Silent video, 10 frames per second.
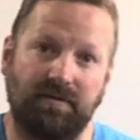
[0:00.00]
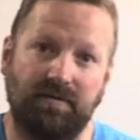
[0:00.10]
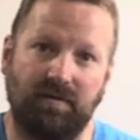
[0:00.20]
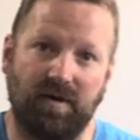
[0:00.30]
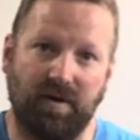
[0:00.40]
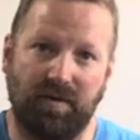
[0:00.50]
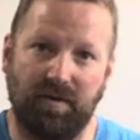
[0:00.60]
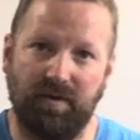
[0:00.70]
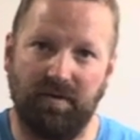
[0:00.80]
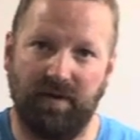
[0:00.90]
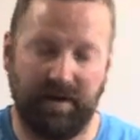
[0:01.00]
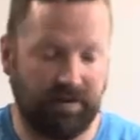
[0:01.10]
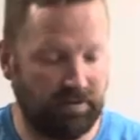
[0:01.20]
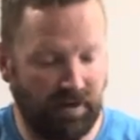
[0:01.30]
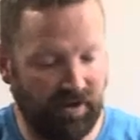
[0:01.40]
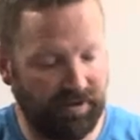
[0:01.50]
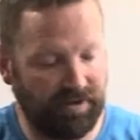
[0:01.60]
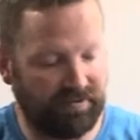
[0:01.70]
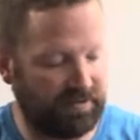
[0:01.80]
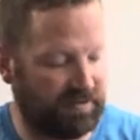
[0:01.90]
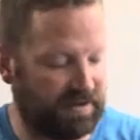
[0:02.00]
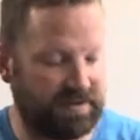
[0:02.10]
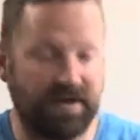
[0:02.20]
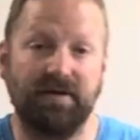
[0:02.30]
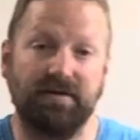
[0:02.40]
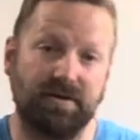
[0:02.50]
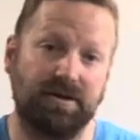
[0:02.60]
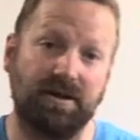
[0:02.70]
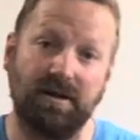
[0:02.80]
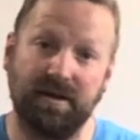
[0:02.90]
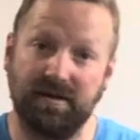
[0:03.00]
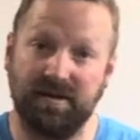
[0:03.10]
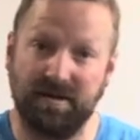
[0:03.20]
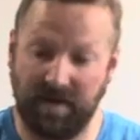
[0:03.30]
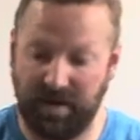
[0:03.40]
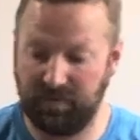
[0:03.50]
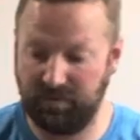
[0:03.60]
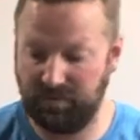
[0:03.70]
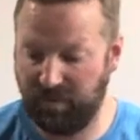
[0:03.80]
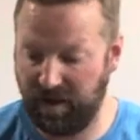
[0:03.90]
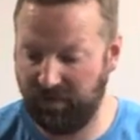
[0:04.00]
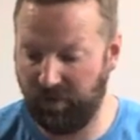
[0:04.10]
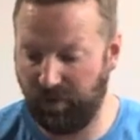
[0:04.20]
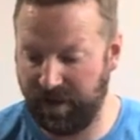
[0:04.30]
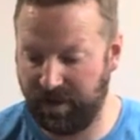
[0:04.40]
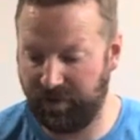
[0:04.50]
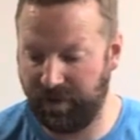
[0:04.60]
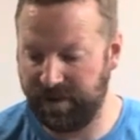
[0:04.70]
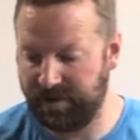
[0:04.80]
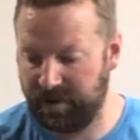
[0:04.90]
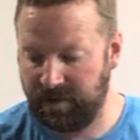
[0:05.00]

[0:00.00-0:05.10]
with like all the different things that she did to like pave the way in a way.